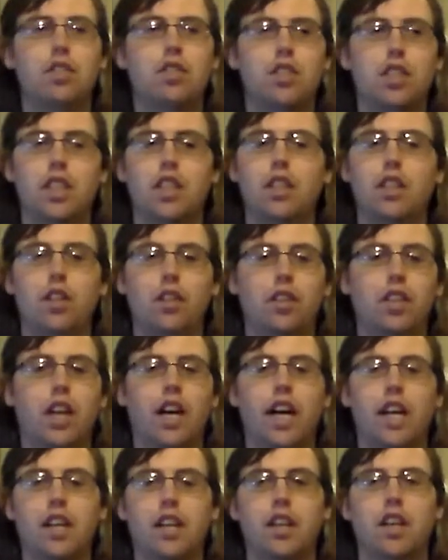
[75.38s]
still
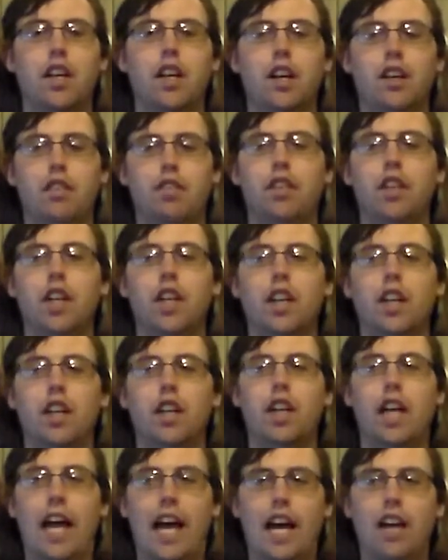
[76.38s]
kind of
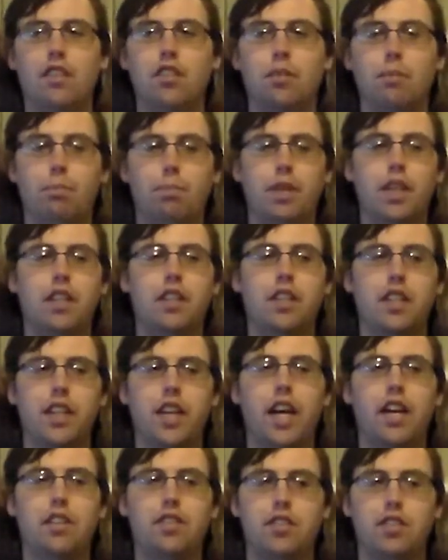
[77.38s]
has some
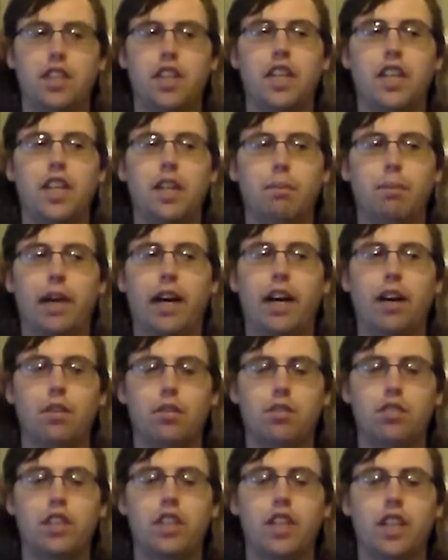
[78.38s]
PTSD
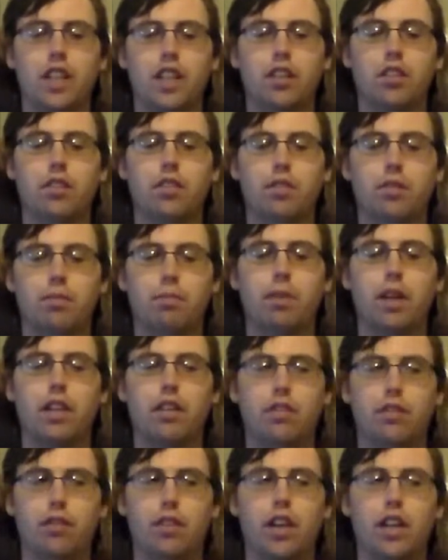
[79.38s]
about seeing his
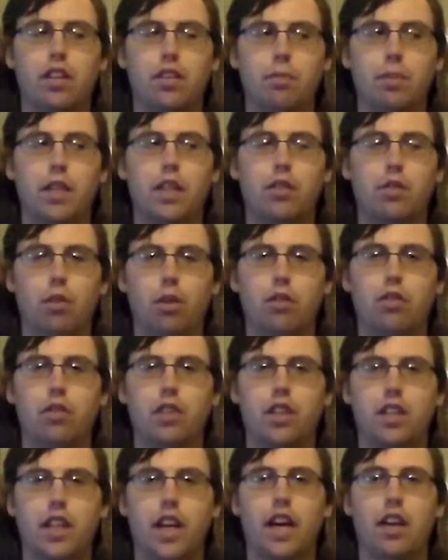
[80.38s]
best friends be
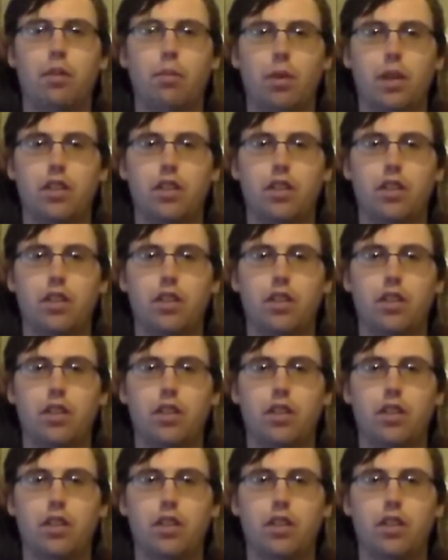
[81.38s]
tortured to death,